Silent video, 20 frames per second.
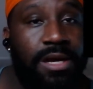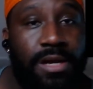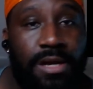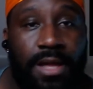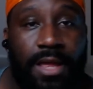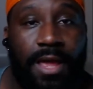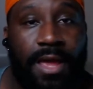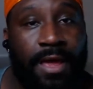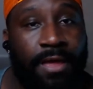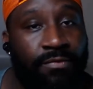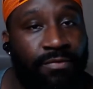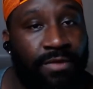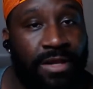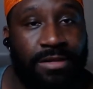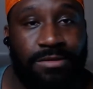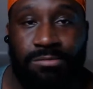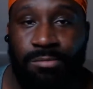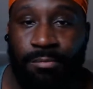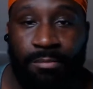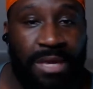and
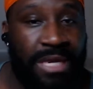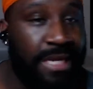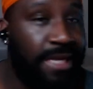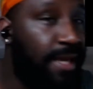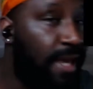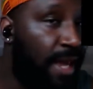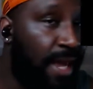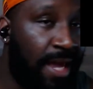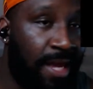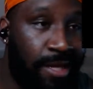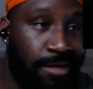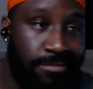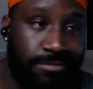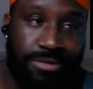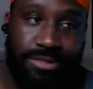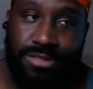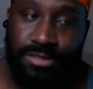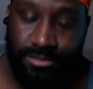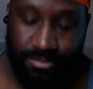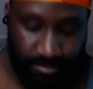then mini
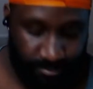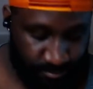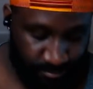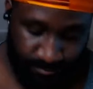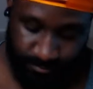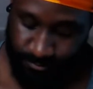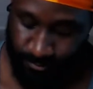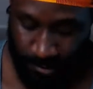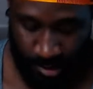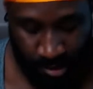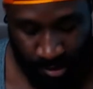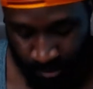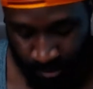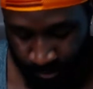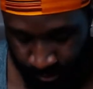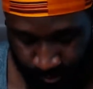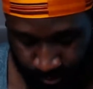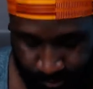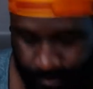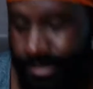games,
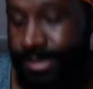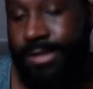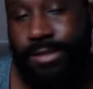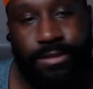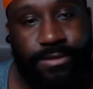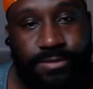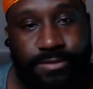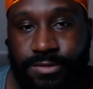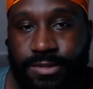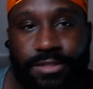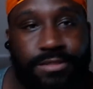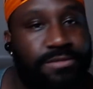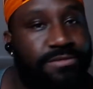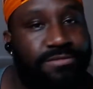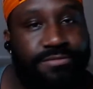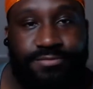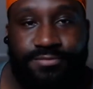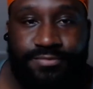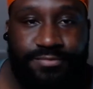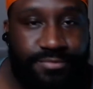other just
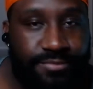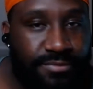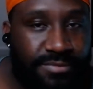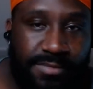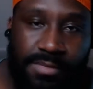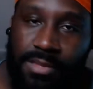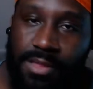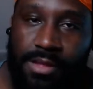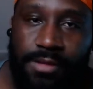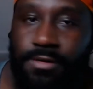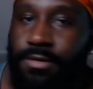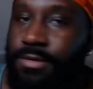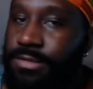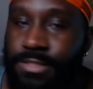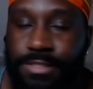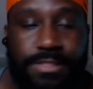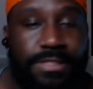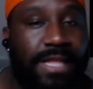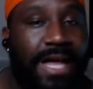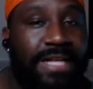
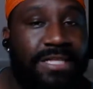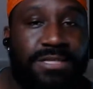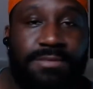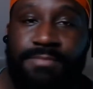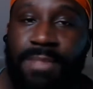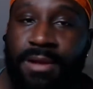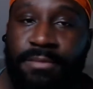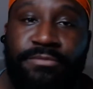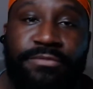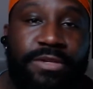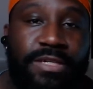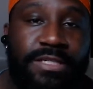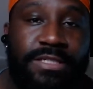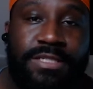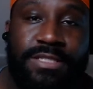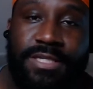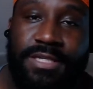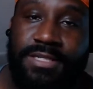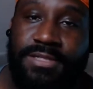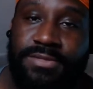lots of
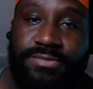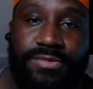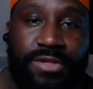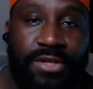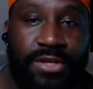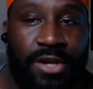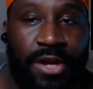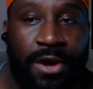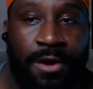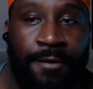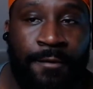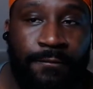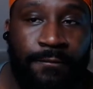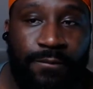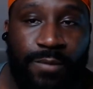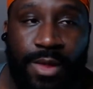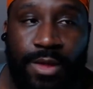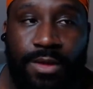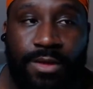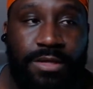memories. You know,
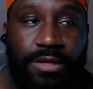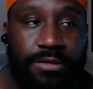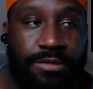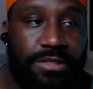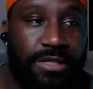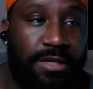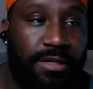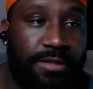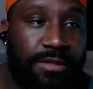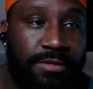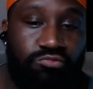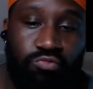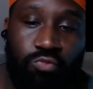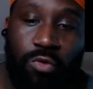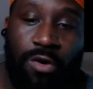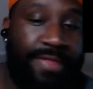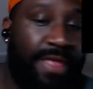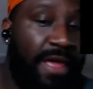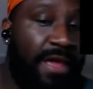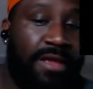the
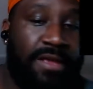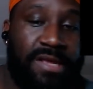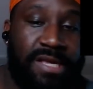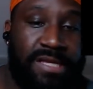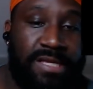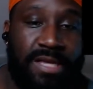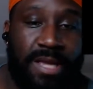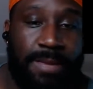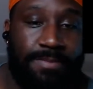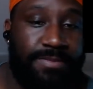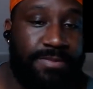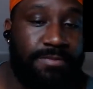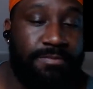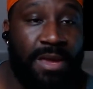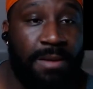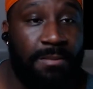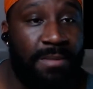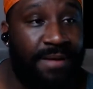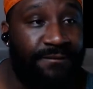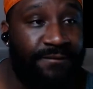one that kept me
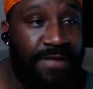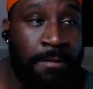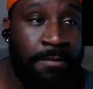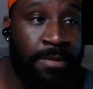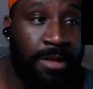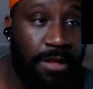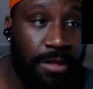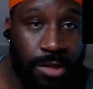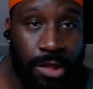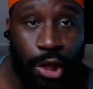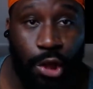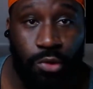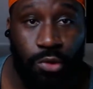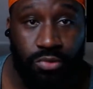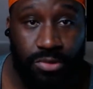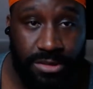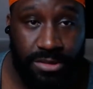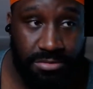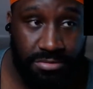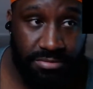and my family
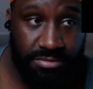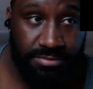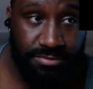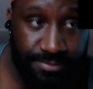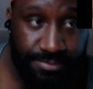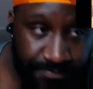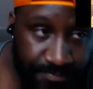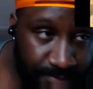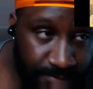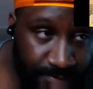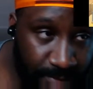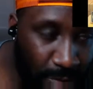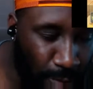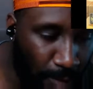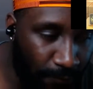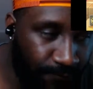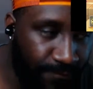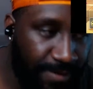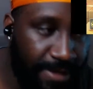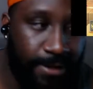close. Well,
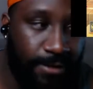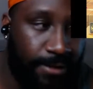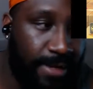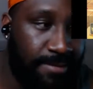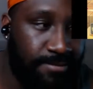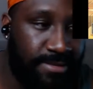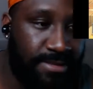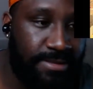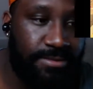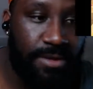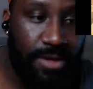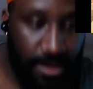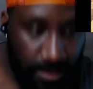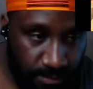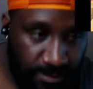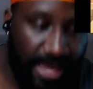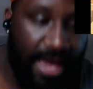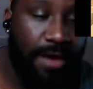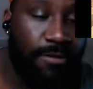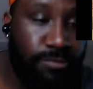video games,
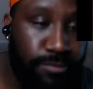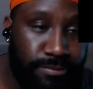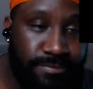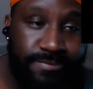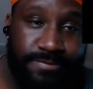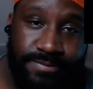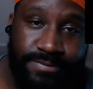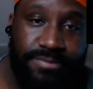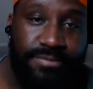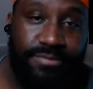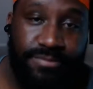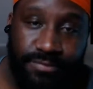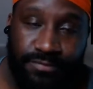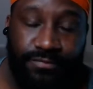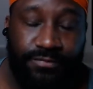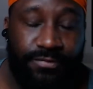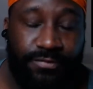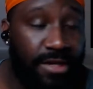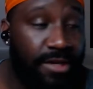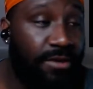yeah,
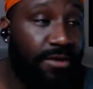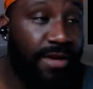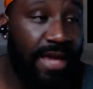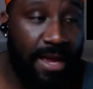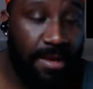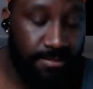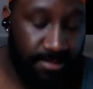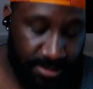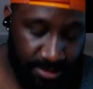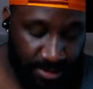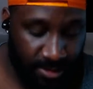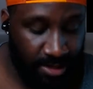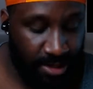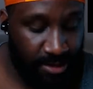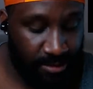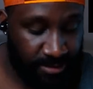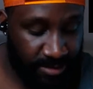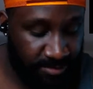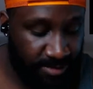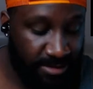video games, you know,
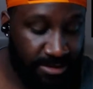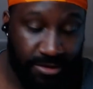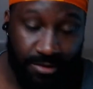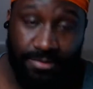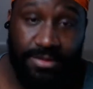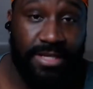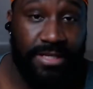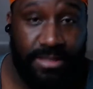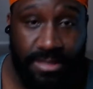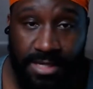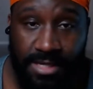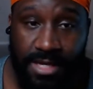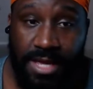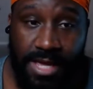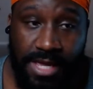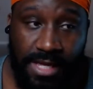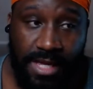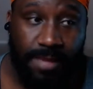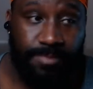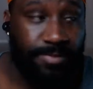especially this
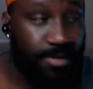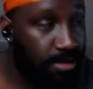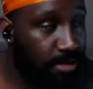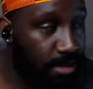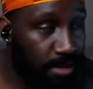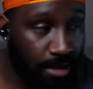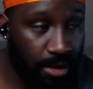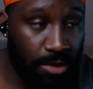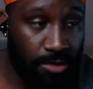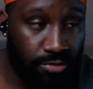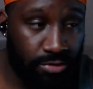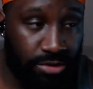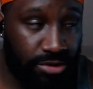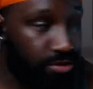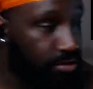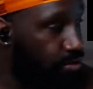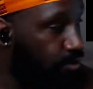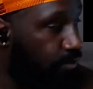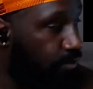kept us close.